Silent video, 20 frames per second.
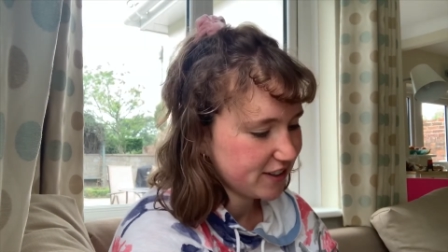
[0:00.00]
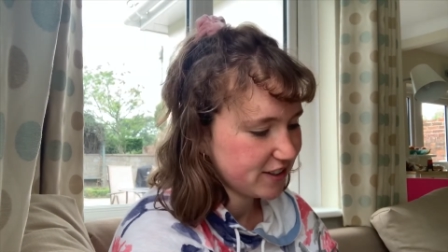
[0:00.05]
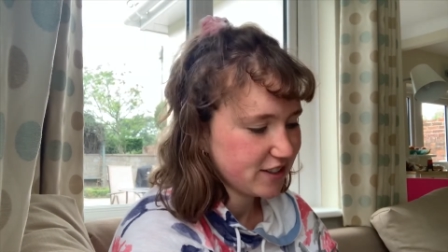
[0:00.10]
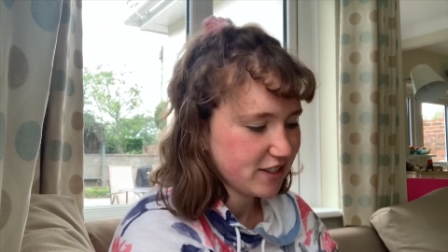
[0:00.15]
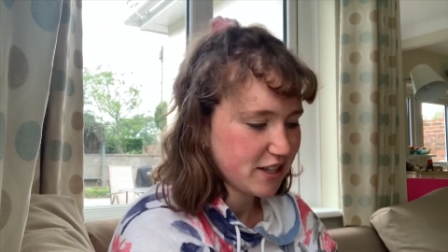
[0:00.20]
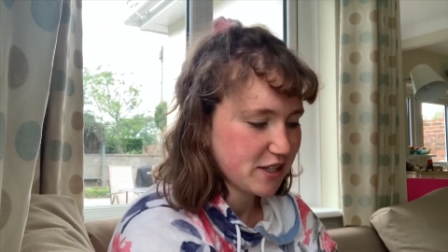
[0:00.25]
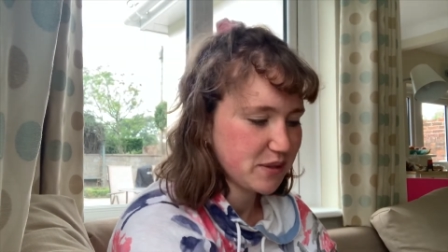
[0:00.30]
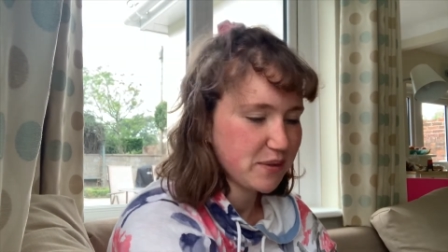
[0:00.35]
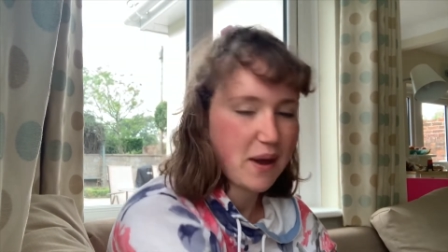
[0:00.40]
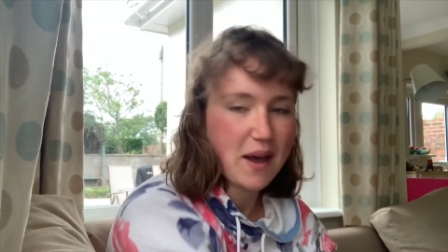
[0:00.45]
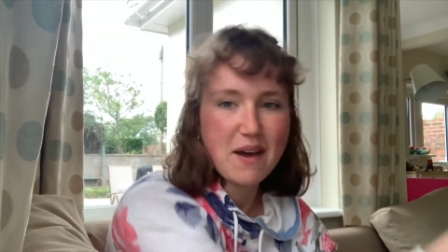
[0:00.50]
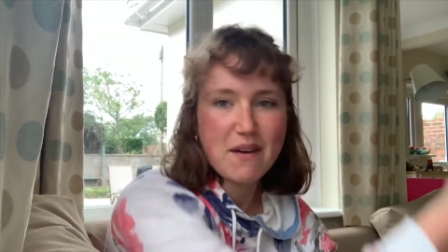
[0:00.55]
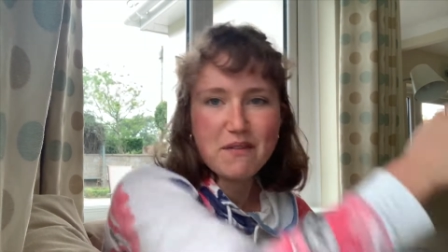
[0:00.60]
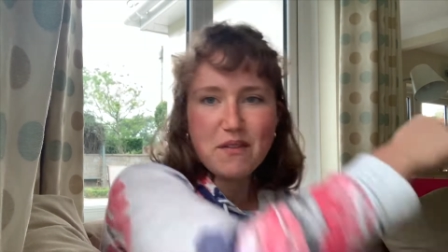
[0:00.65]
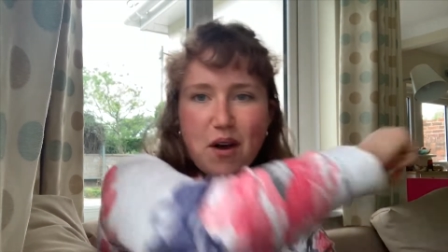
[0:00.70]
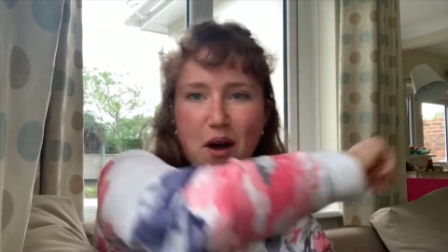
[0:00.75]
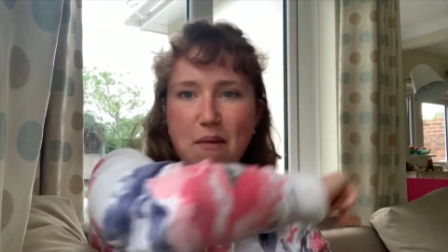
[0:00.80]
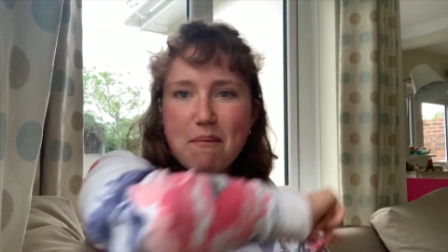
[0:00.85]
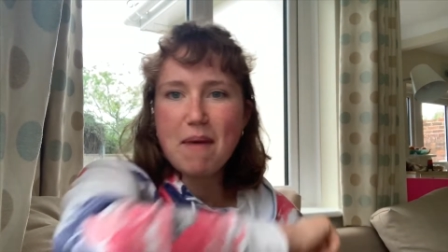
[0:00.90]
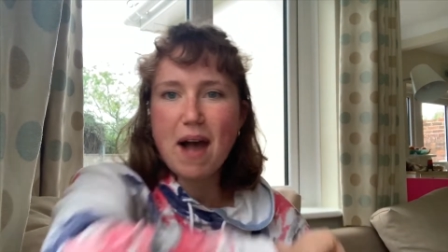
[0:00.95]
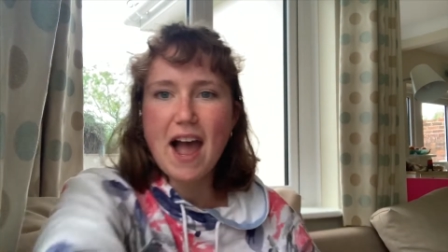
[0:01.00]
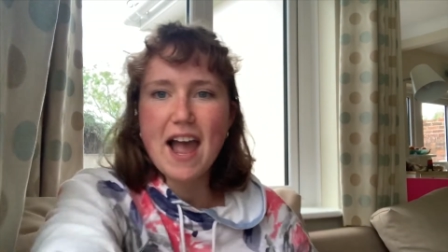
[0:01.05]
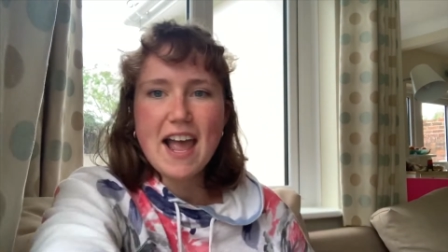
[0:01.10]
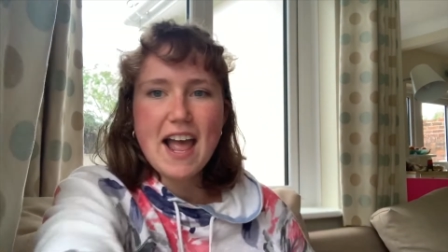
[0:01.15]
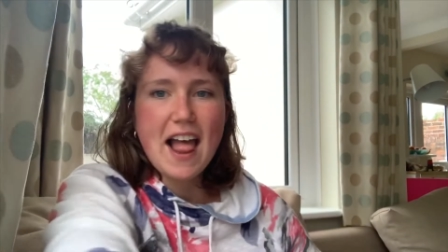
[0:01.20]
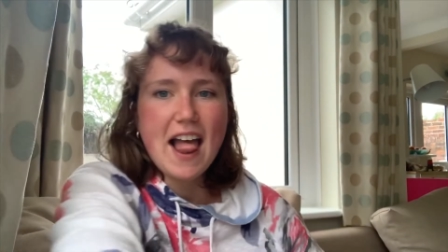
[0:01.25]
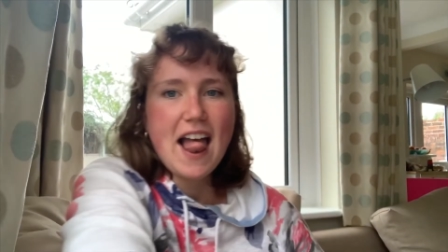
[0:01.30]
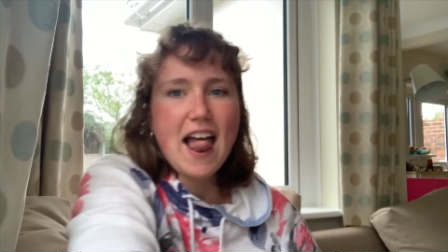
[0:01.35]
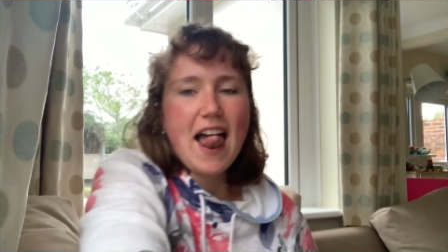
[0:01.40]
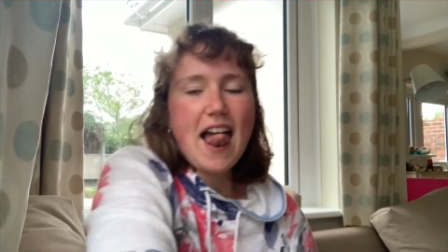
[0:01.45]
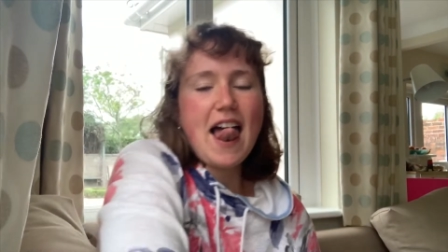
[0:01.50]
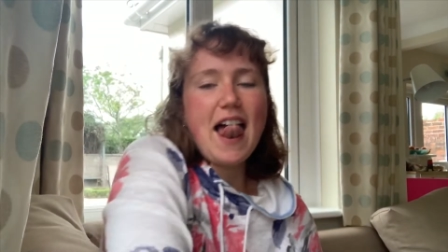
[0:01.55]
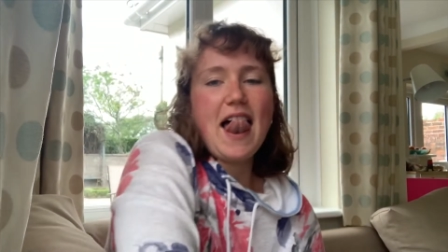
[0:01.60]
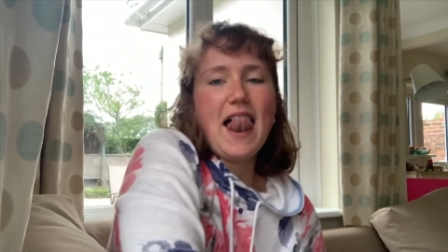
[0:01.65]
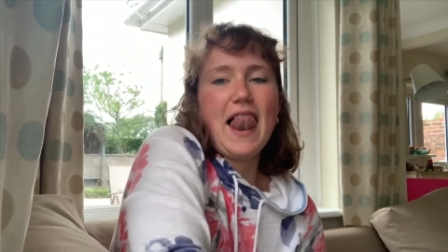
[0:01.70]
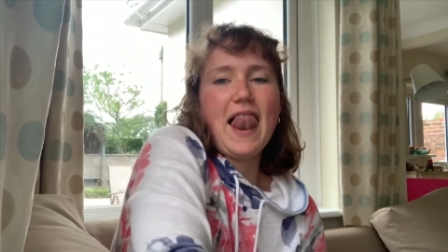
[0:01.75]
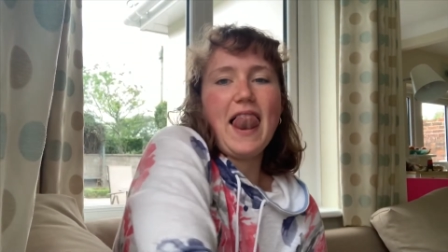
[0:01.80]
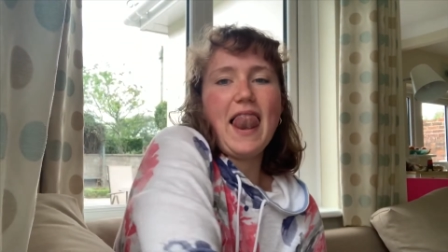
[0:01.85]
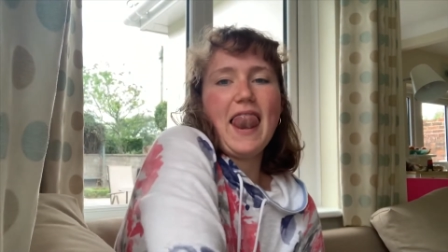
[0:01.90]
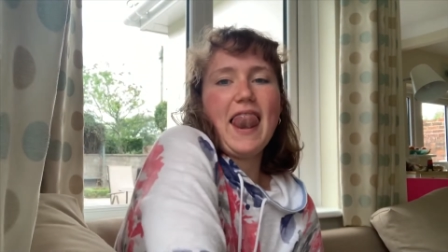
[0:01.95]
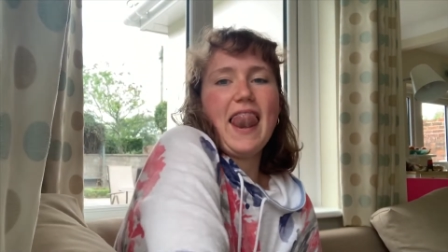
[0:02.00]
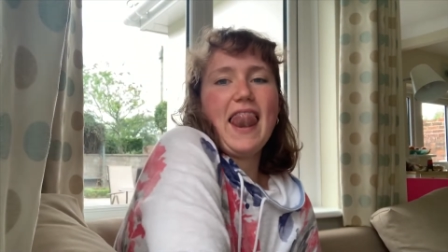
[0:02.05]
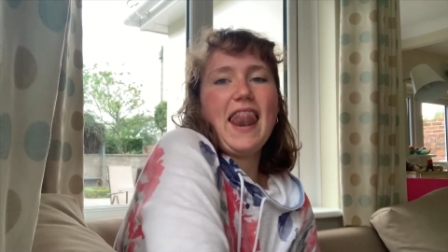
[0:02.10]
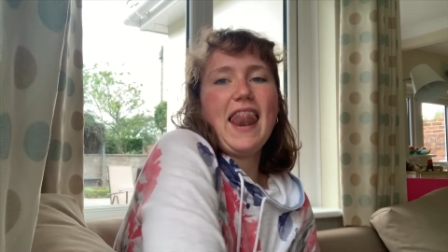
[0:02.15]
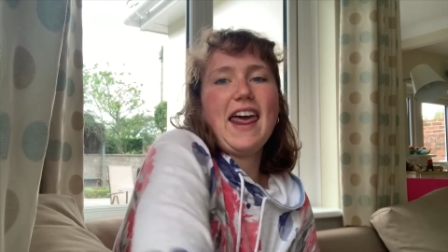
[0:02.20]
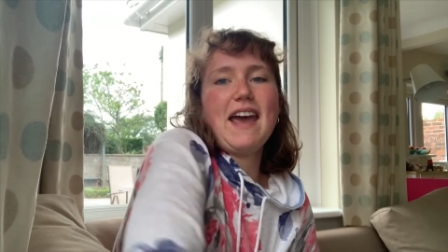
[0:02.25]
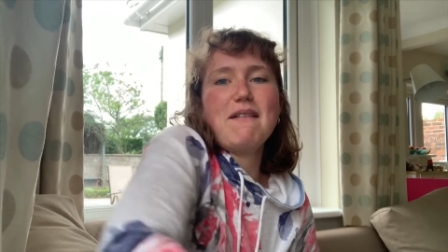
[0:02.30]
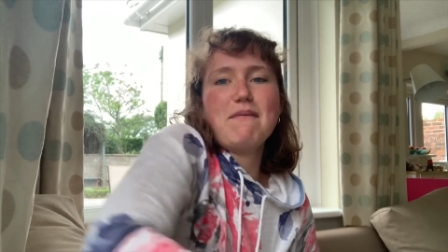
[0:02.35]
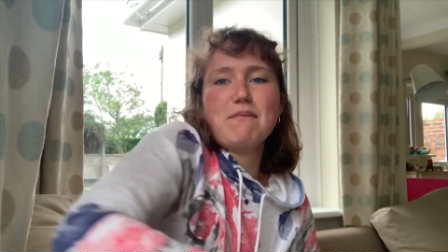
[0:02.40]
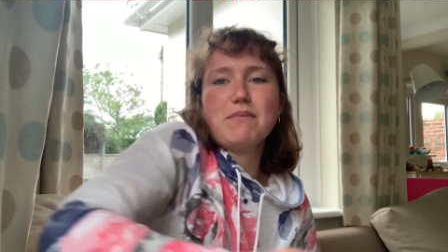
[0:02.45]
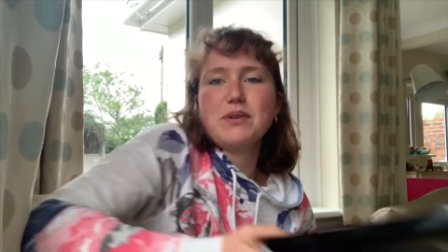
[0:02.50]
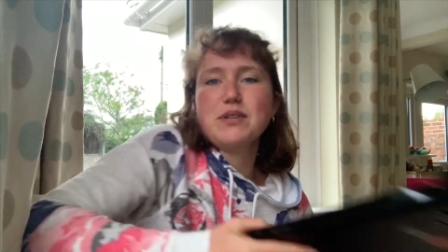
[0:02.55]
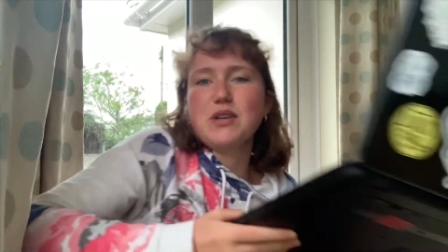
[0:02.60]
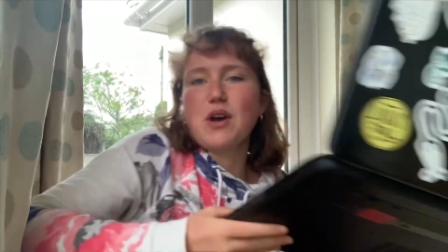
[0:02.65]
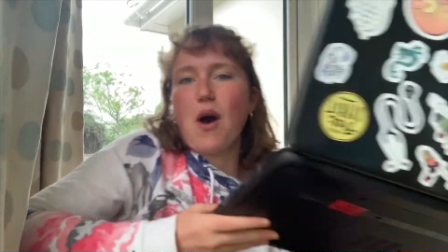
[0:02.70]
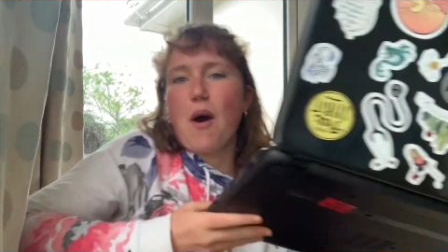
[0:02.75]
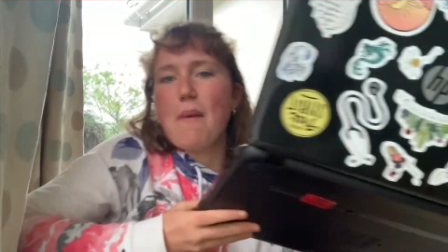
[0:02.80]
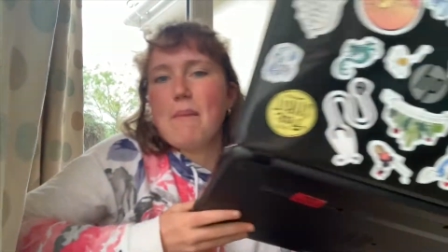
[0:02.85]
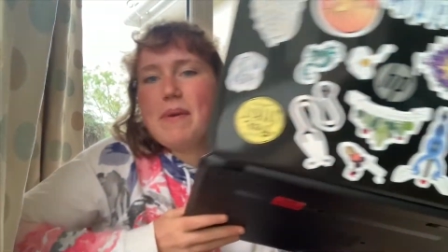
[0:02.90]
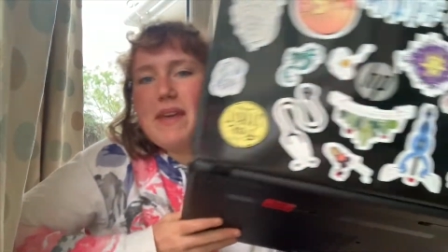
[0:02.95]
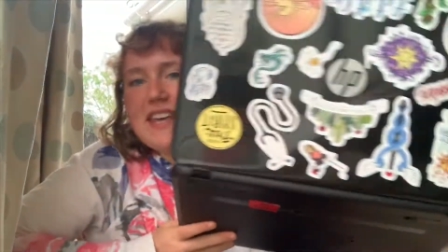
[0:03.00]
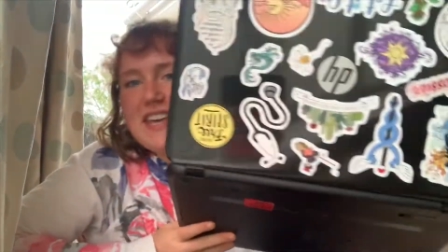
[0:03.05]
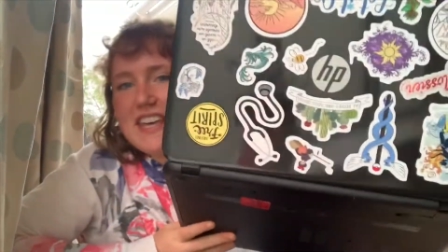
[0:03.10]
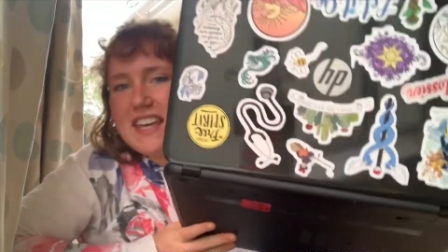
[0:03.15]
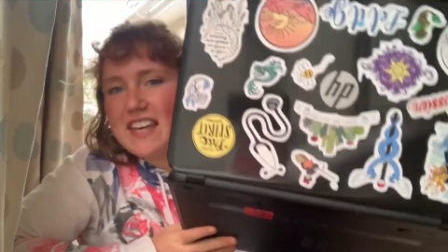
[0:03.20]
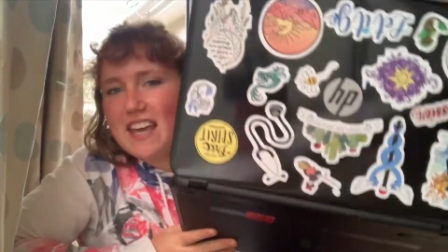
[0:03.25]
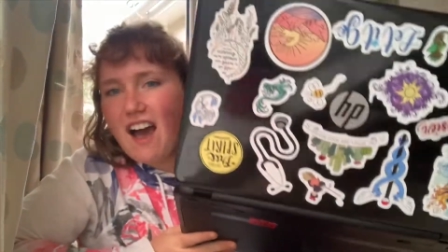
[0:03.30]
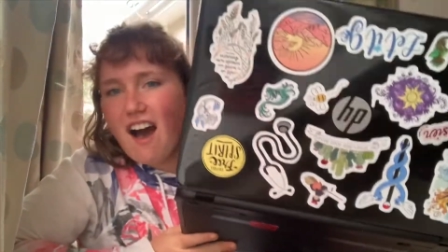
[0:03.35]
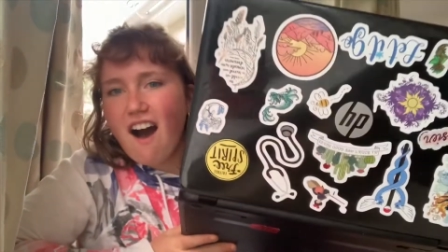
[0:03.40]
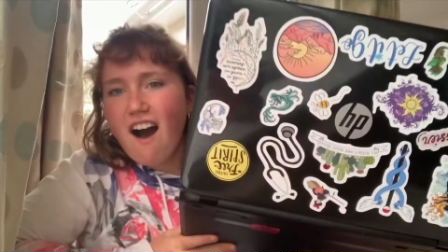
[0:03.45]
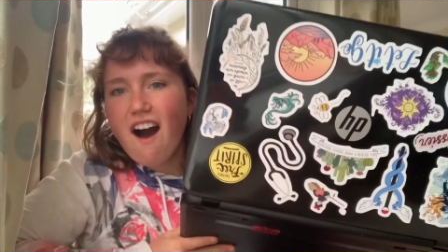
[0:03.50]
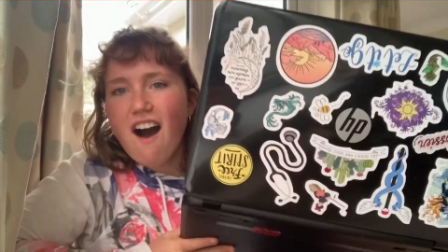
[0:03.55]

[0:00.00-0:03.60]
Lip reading: That's why I've got my laptop here